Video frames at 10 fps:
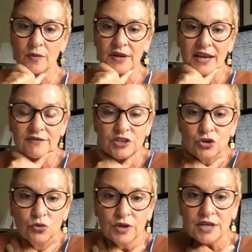And I have the
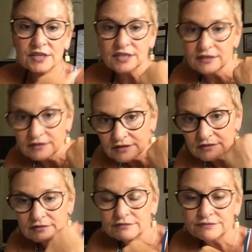degrees and
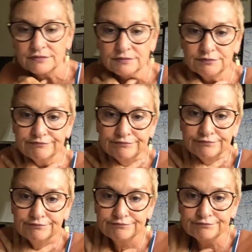
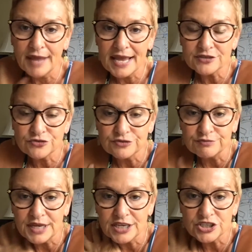masters and
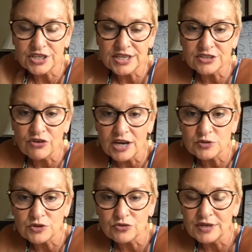PhDs,
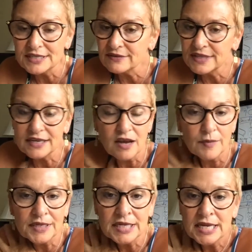graduate degrees, everything
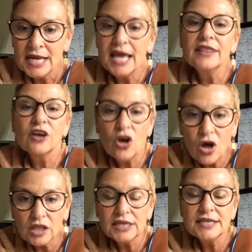coming, and the
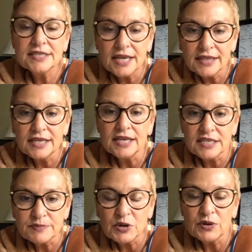colleagues and the
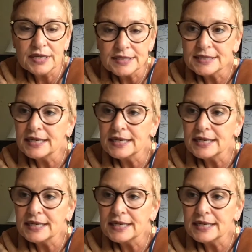experience.